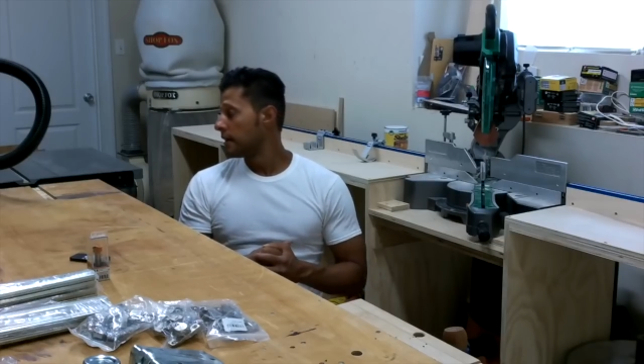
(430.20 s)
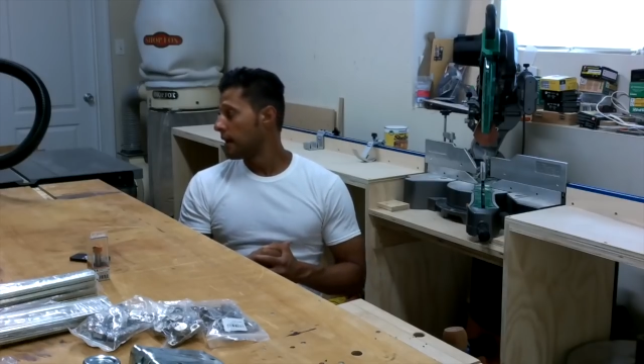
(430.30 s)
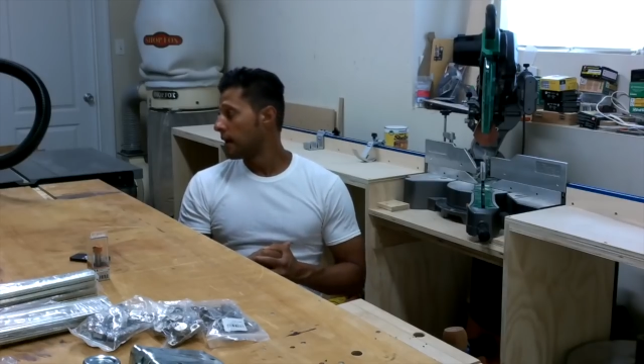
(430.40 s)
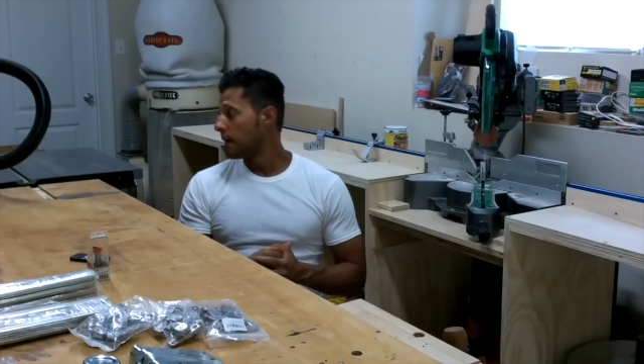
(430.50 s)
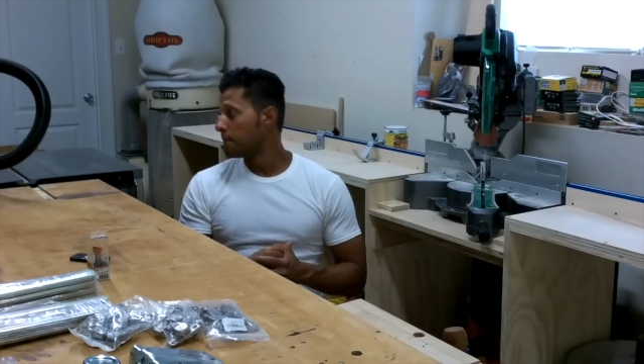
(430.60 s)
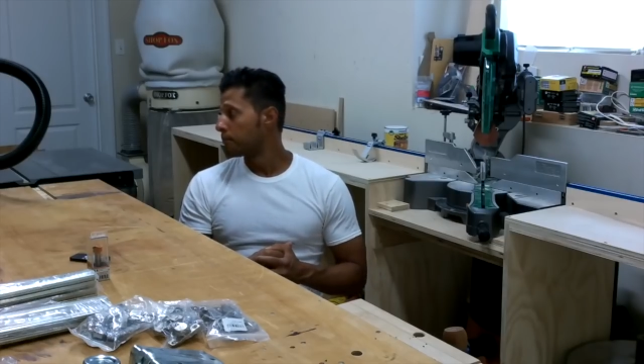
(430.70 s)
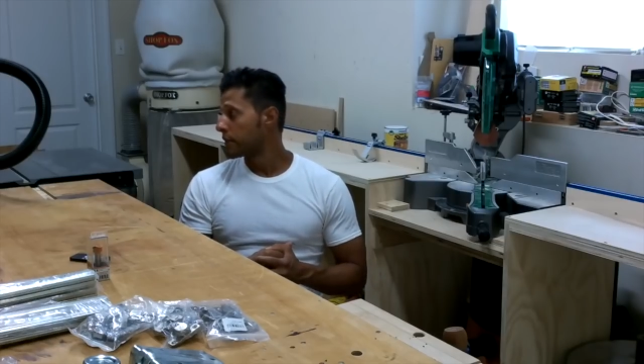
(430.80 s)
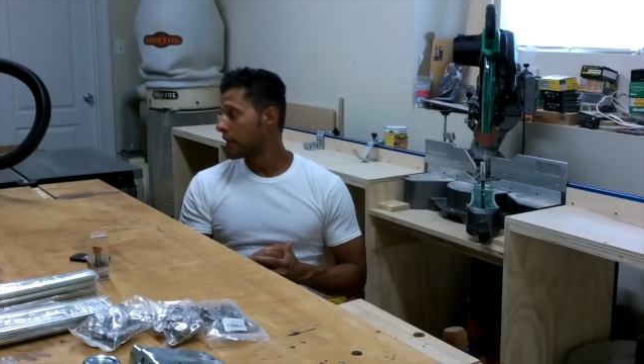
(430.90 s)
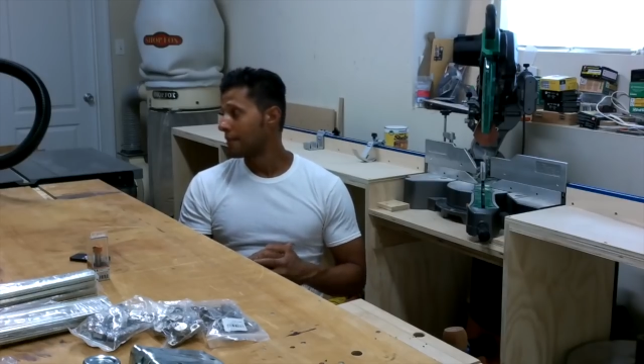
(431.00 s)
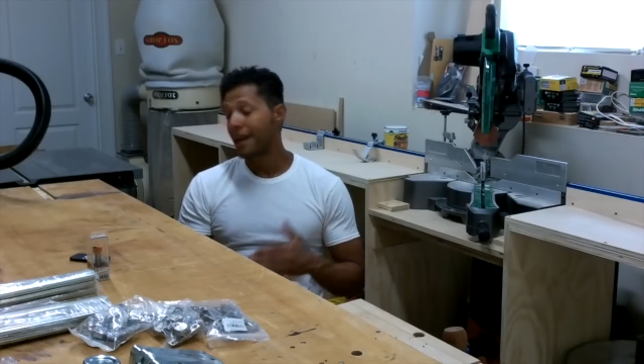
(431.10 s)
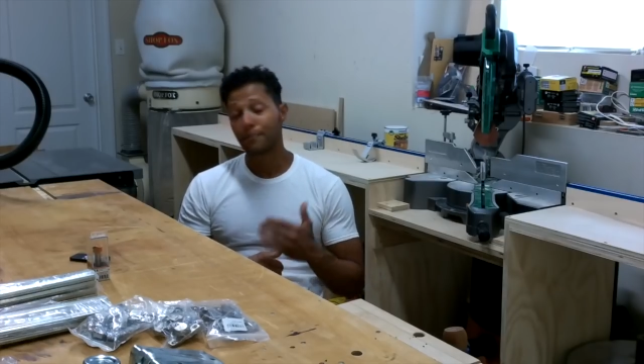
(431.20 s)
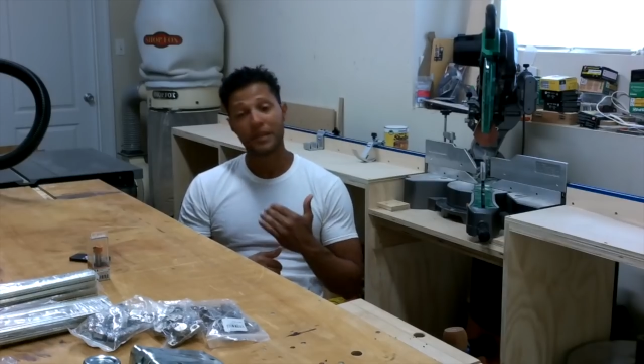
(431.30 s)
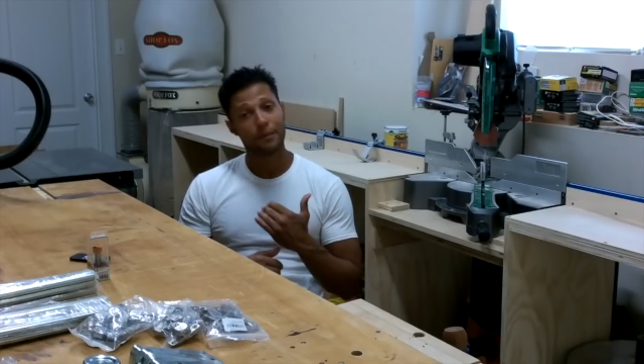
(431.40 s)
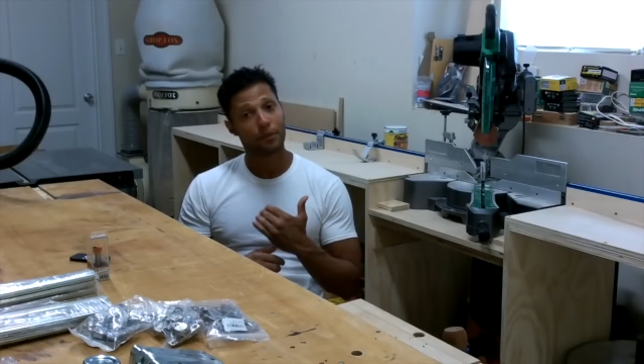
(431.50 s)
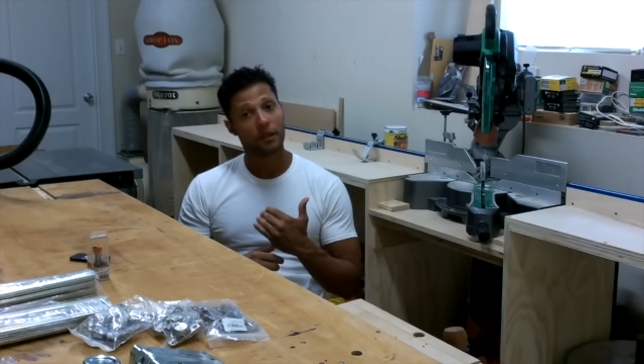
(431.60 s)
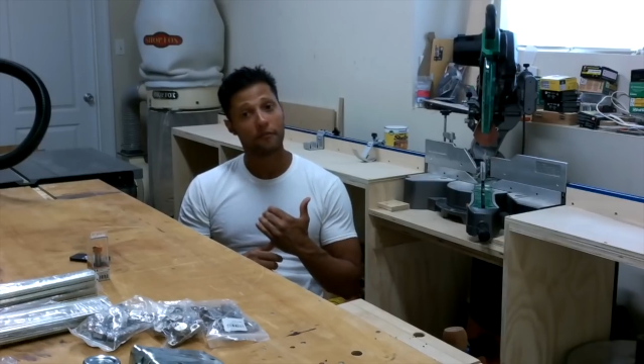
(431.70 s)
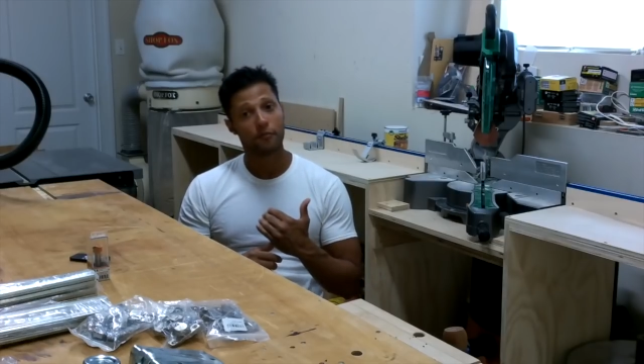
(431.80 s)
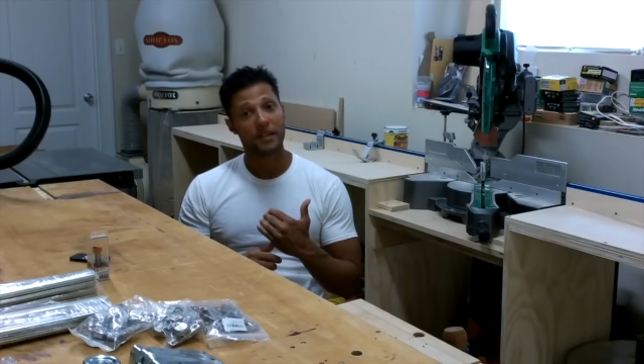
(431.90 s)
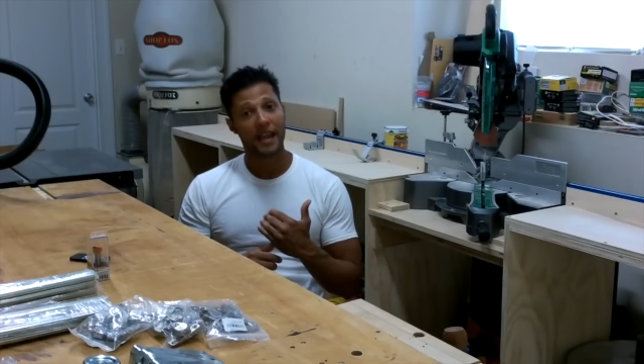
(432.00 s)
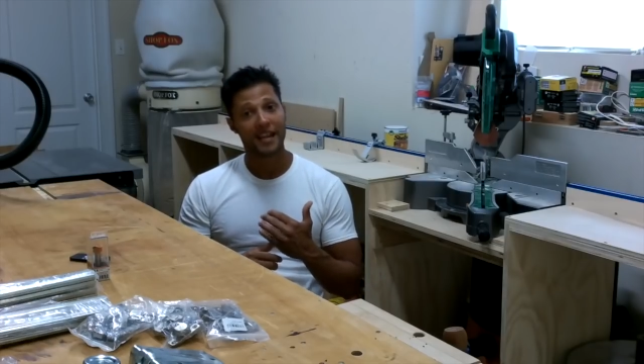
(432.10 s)
A lot of people have
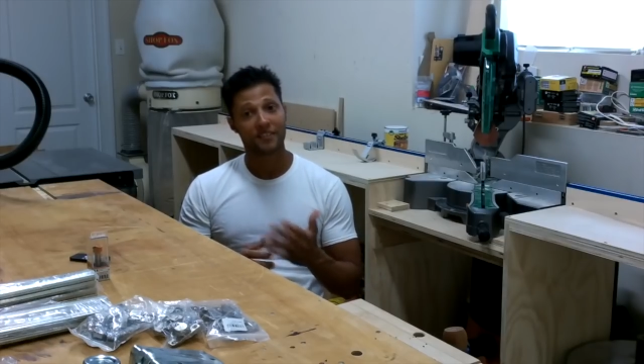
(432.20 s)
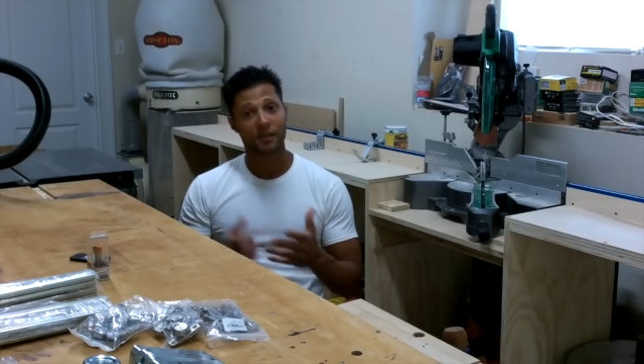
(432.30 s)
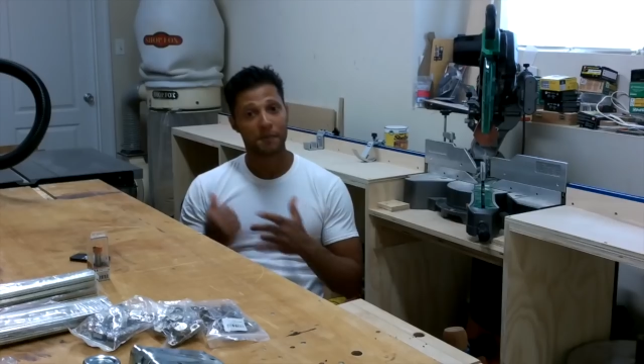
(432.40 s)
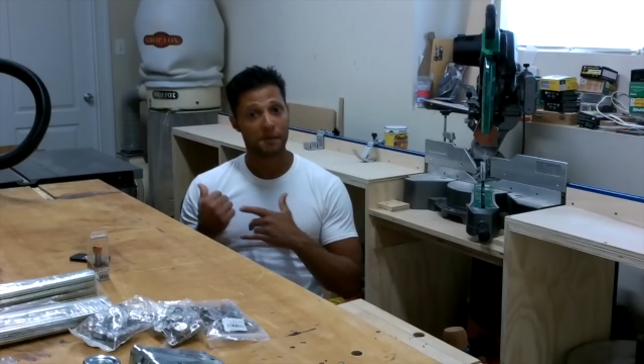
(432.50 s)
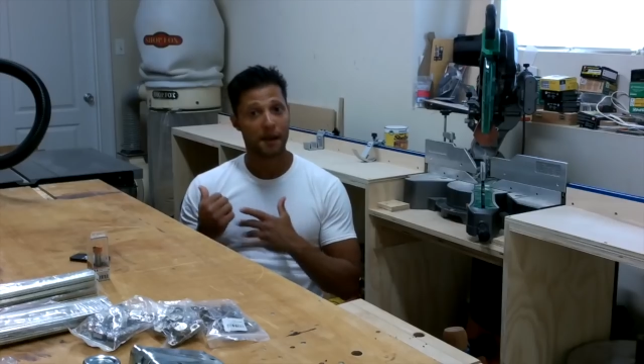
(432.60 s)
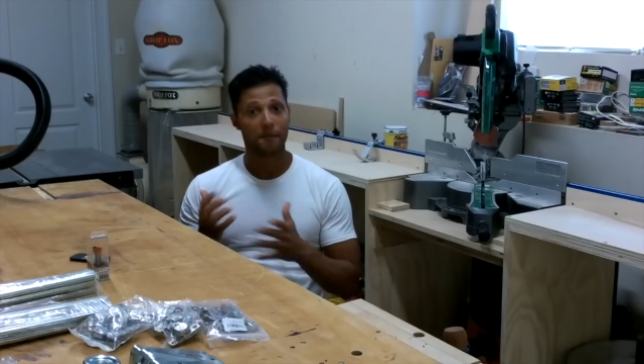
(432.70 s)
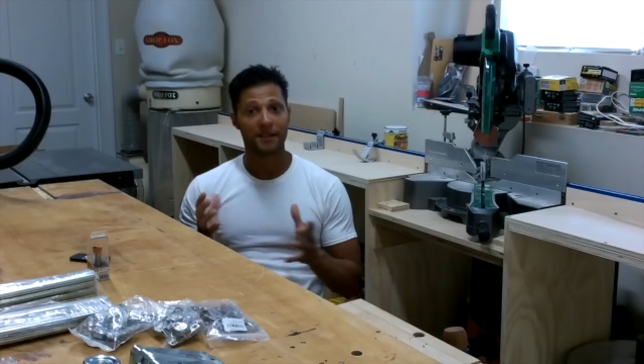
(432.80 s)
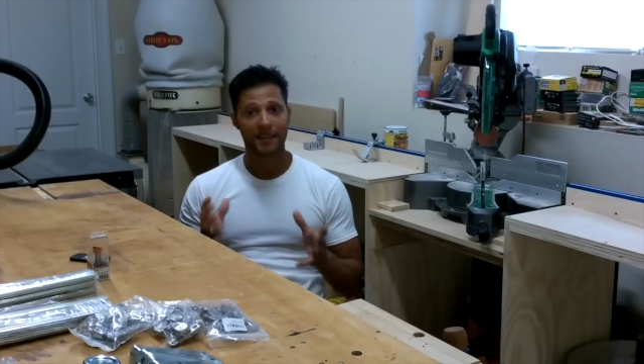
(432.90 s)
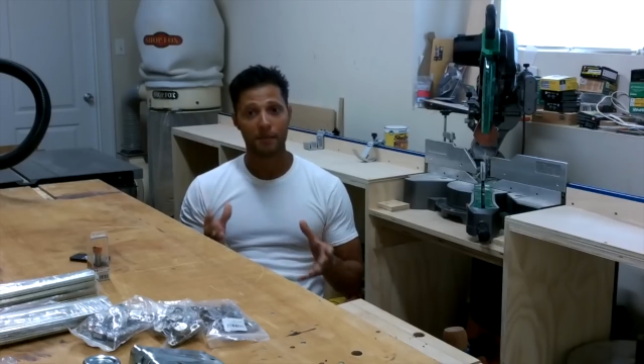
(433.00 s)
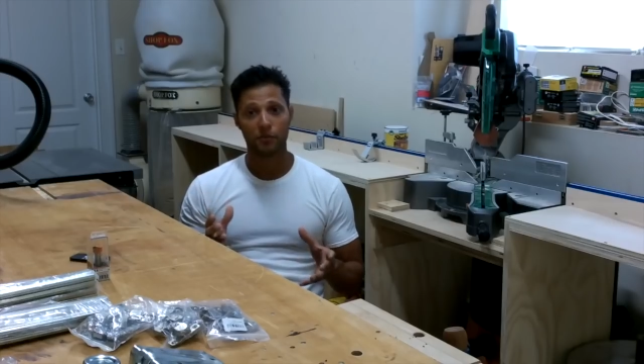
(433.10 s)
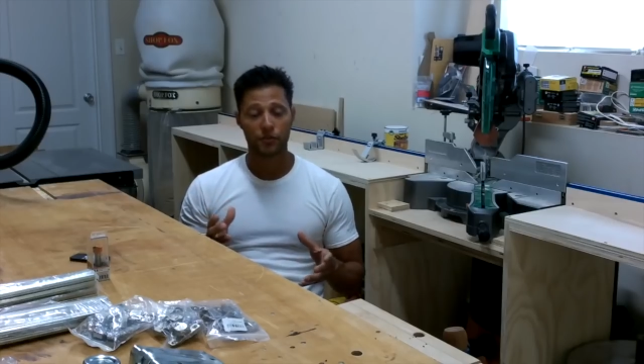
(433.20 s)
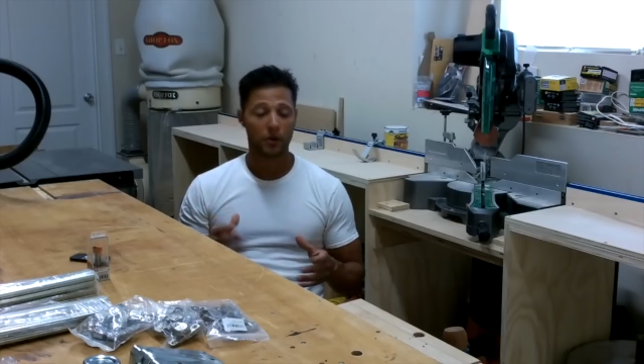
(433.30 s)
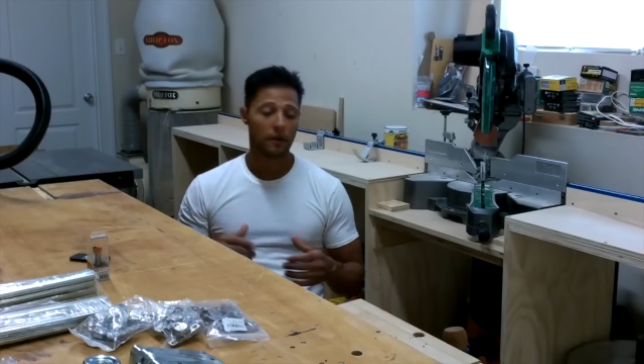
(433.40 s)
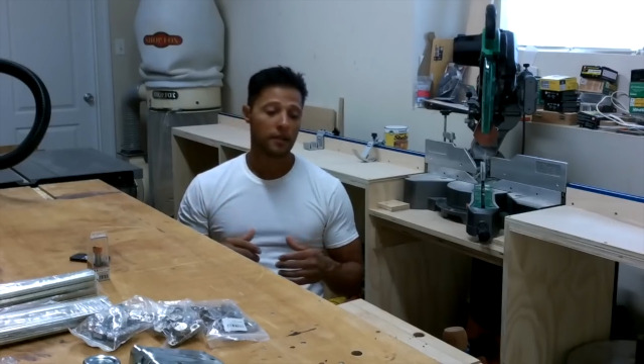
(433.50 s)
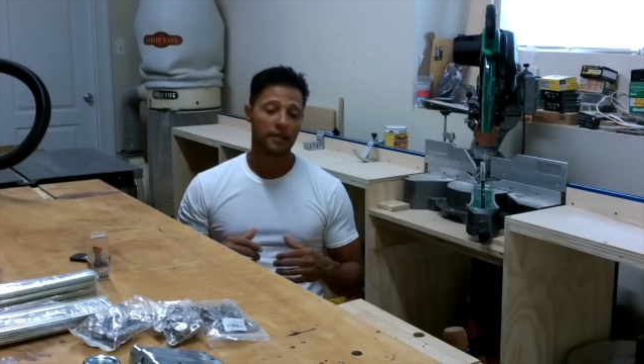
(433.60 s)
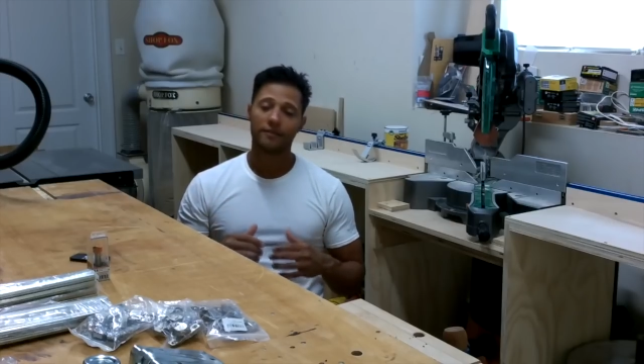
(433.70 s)
been asking me about my table saw.